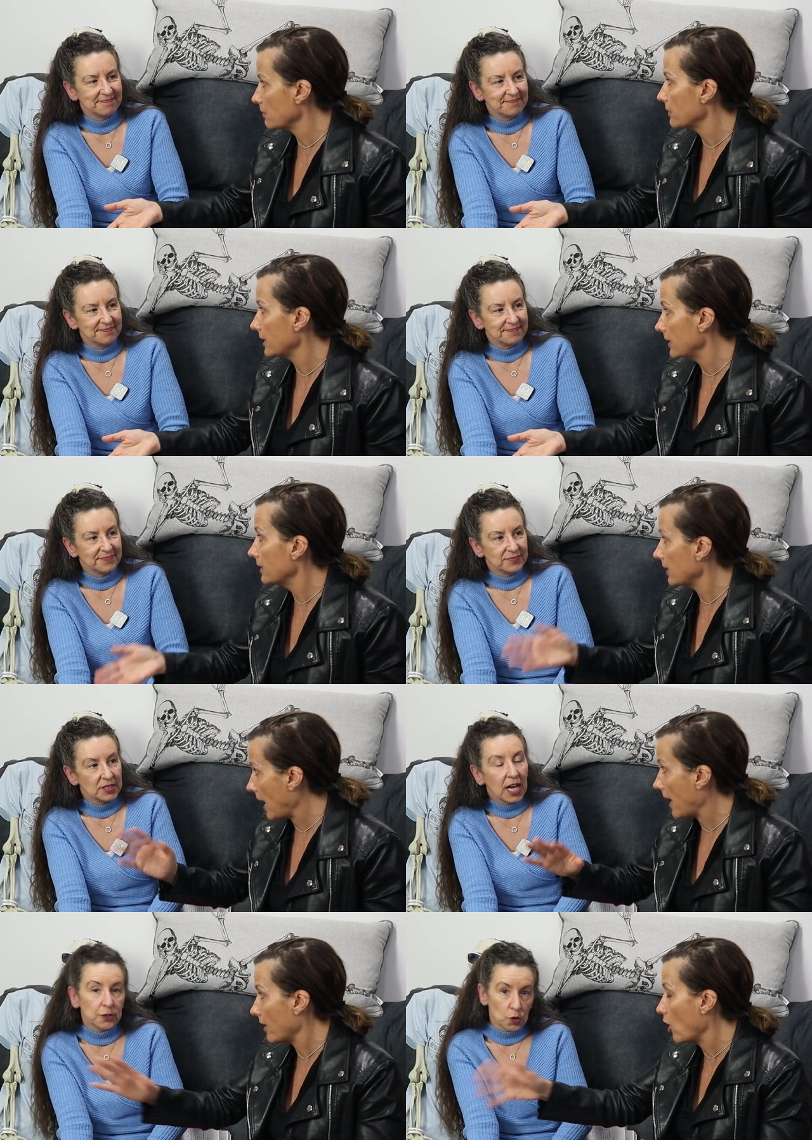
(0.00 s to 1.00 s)
Speaker 1: somebody
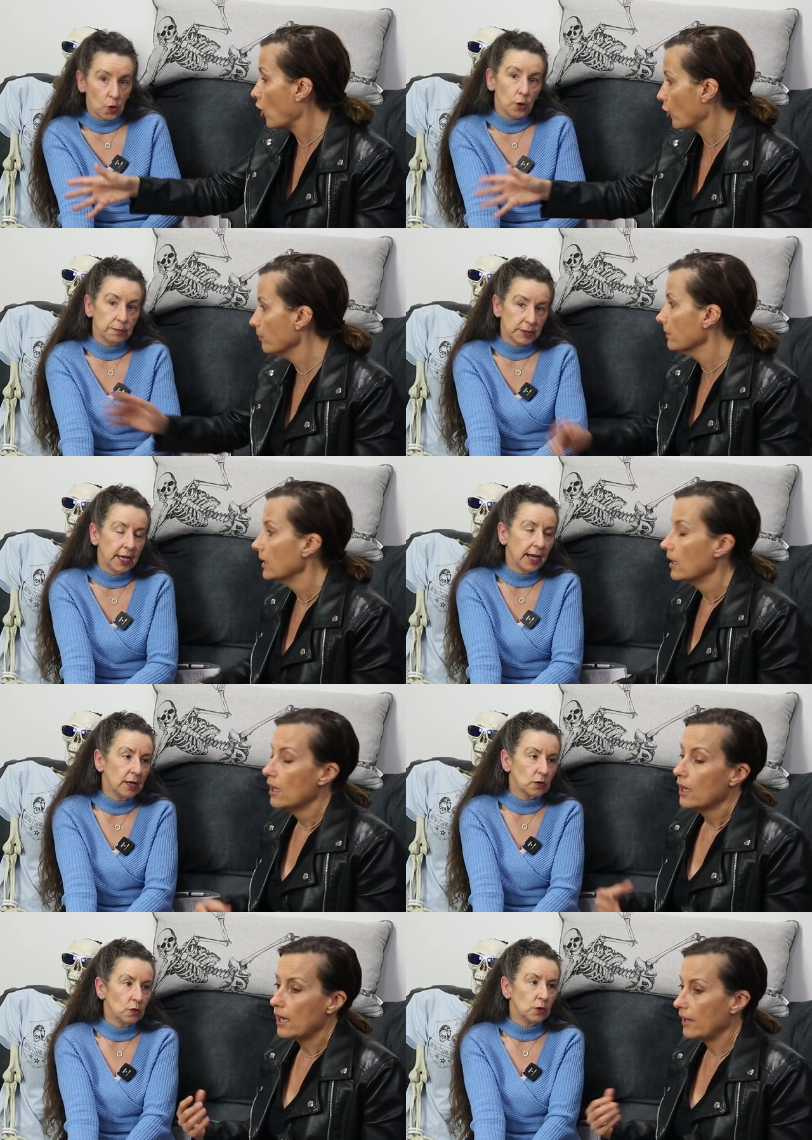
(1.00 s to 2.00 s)
at, at home. home. Yeah,
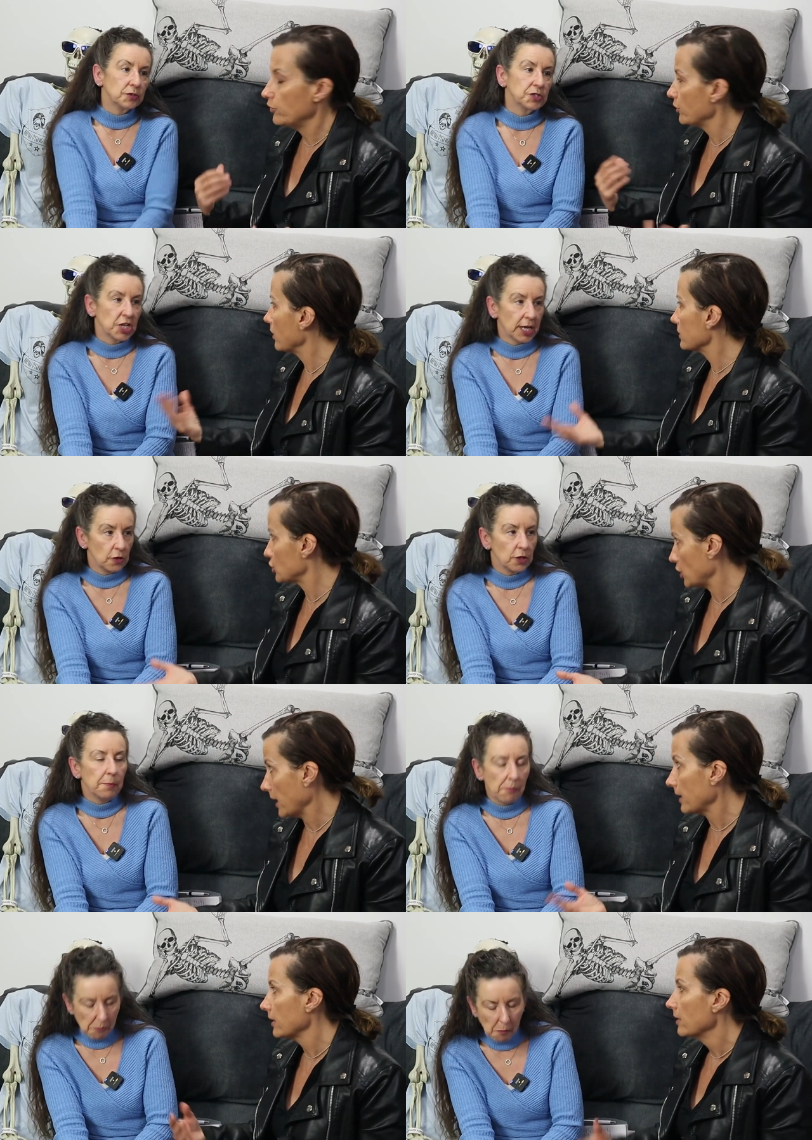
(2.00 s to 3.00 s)
I'll go and, and you go check and on
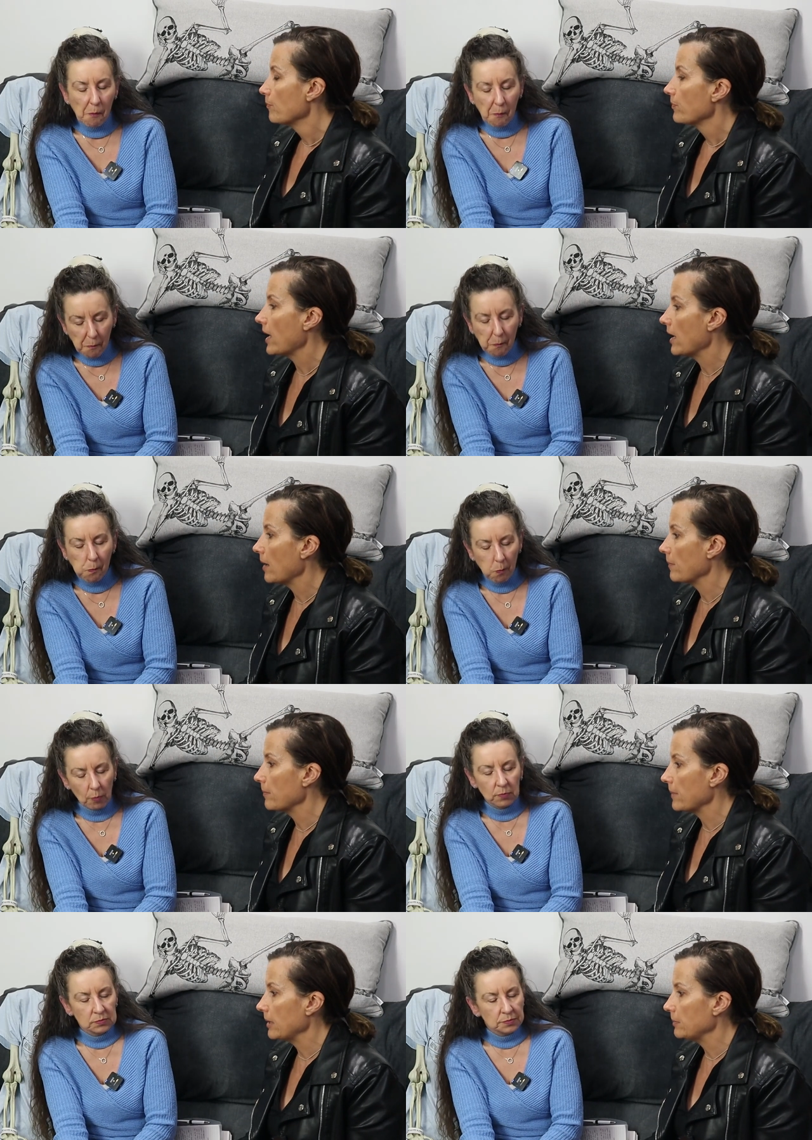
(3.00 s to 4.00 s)
check. Them. Mm-hmm. um,
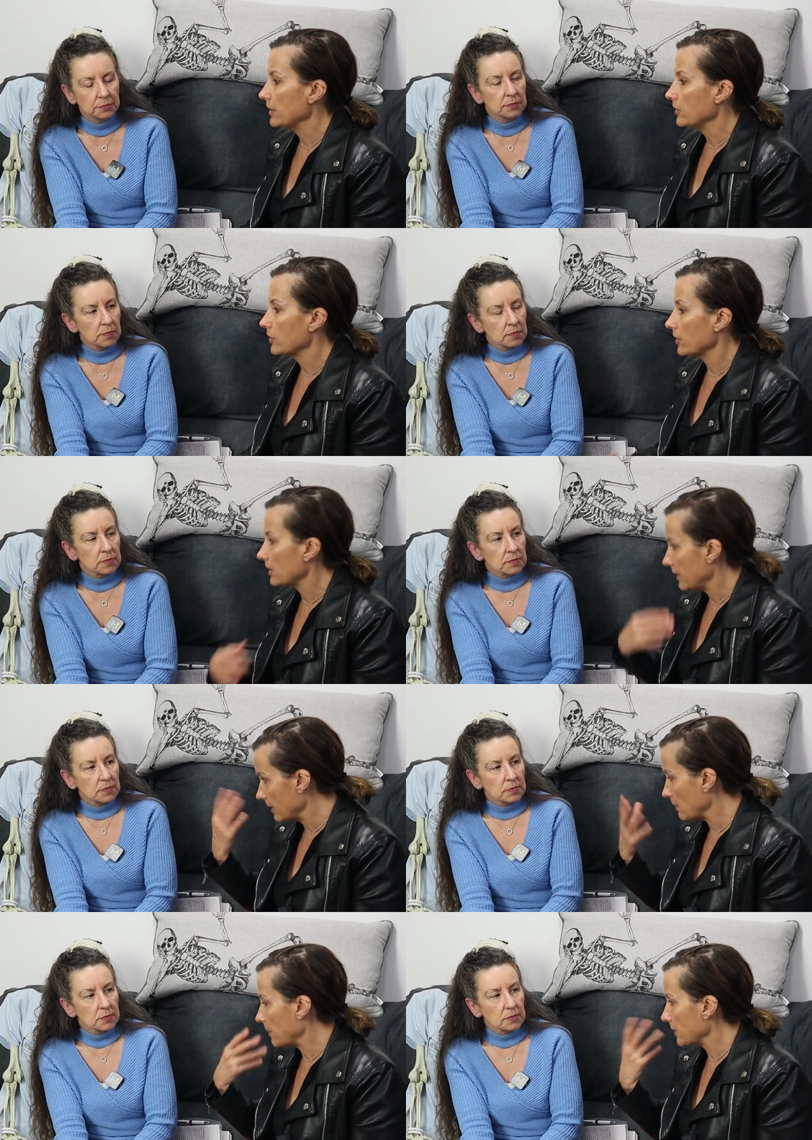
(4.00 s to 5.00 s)
and maybe, you know, clean
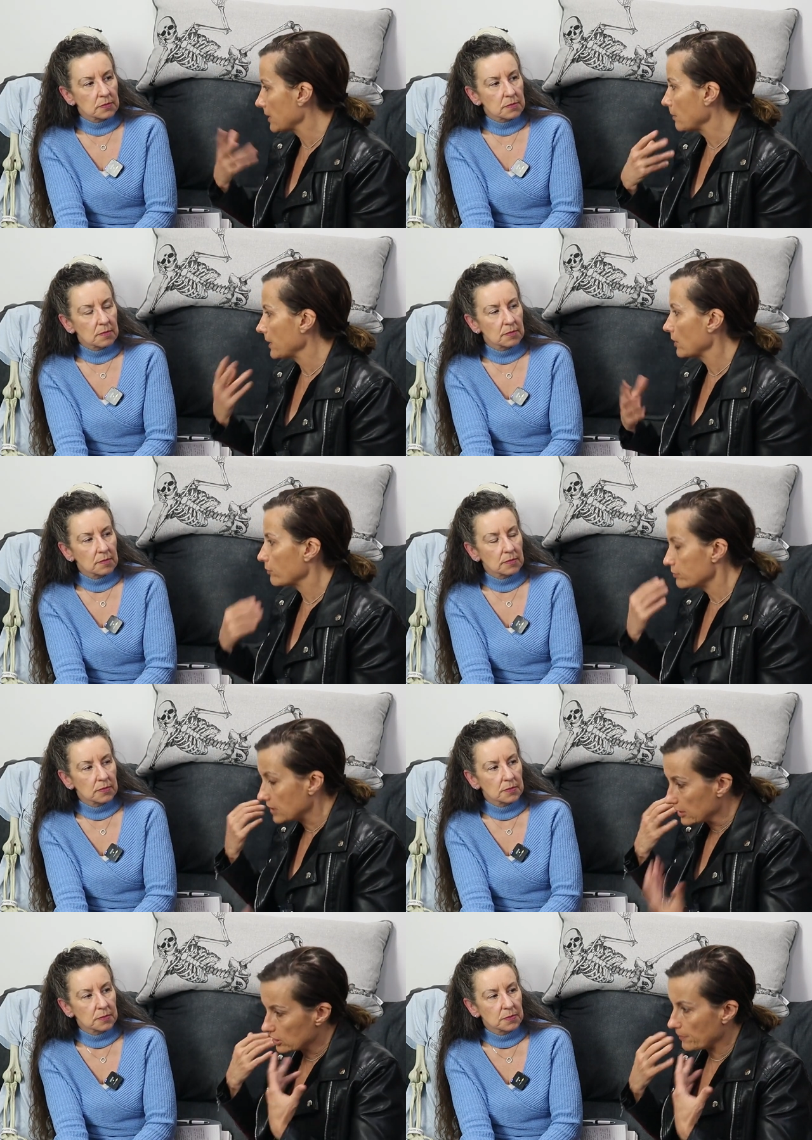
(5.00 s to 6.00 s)
them up a little bit or
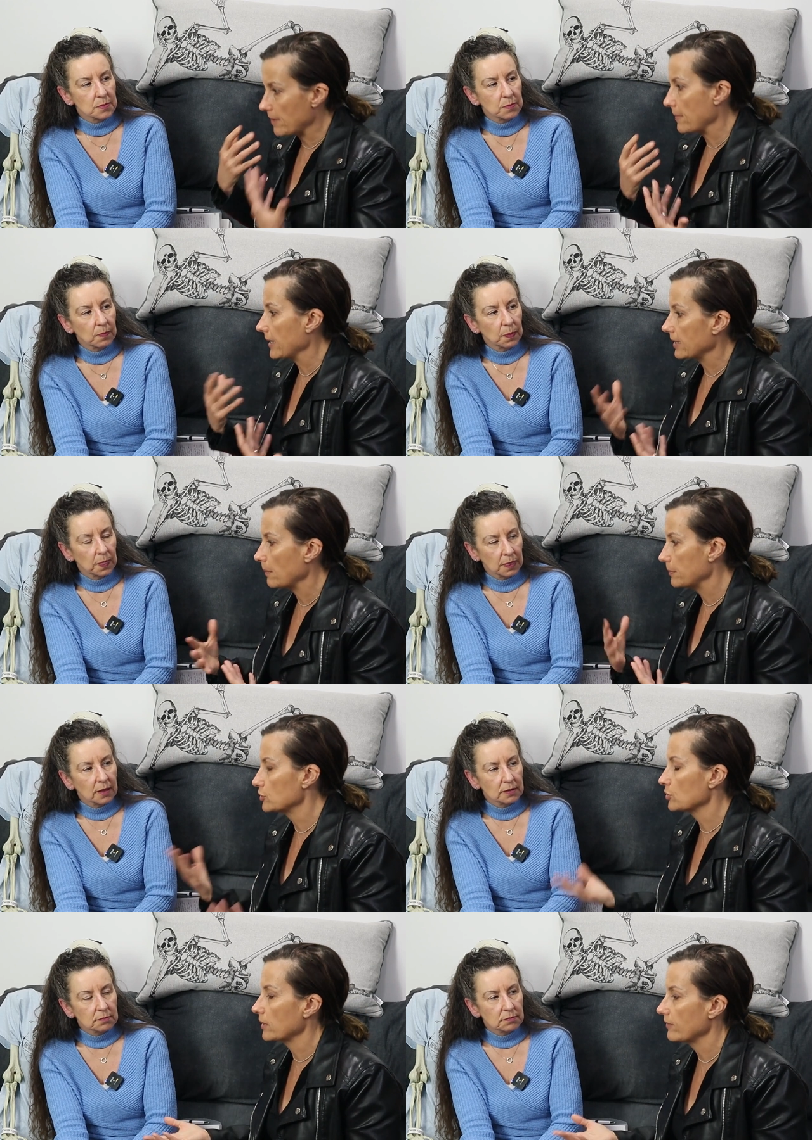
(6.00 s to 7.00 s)
touch up their makeup or
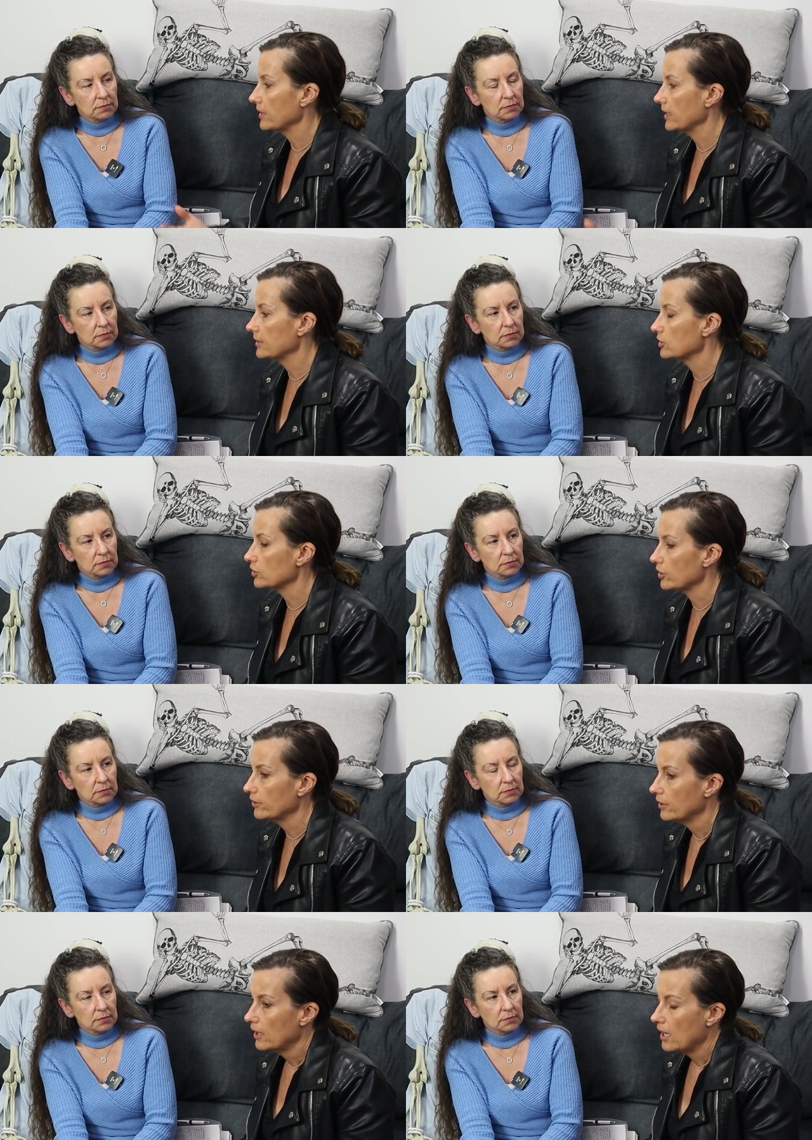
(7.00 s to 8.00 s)
do whatever you need to do.
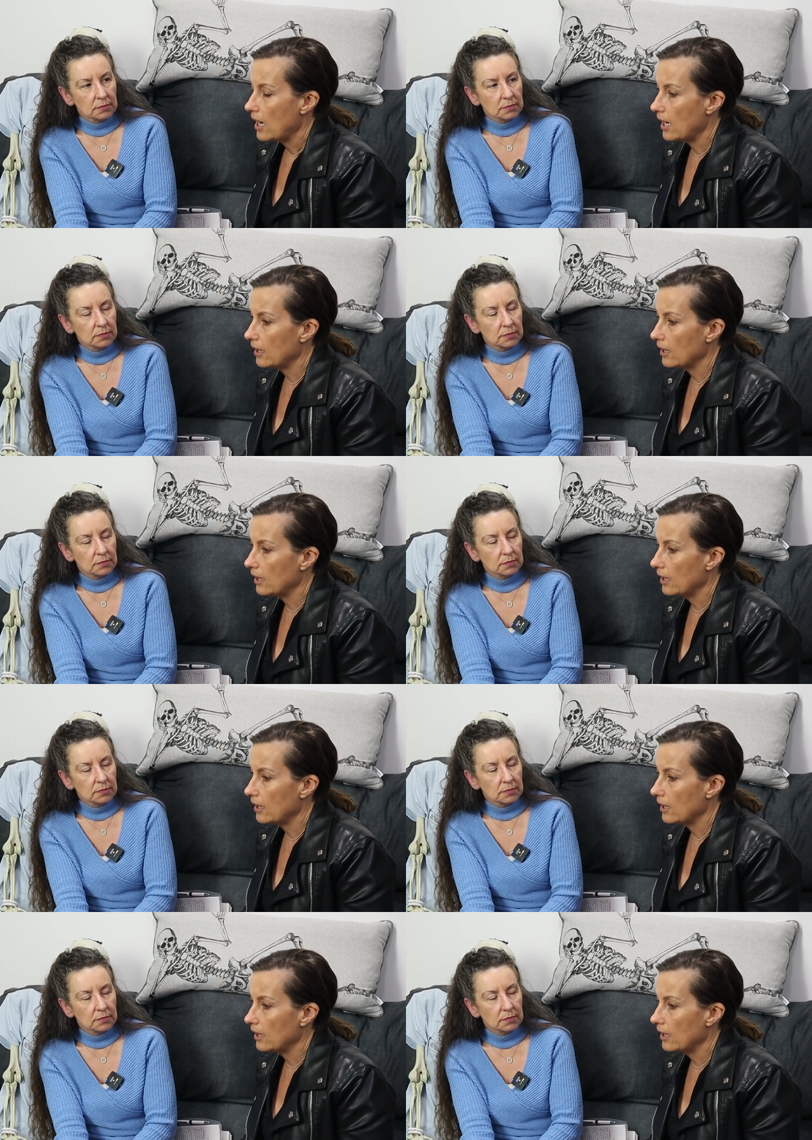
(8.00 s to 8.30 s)
Mm-hmm.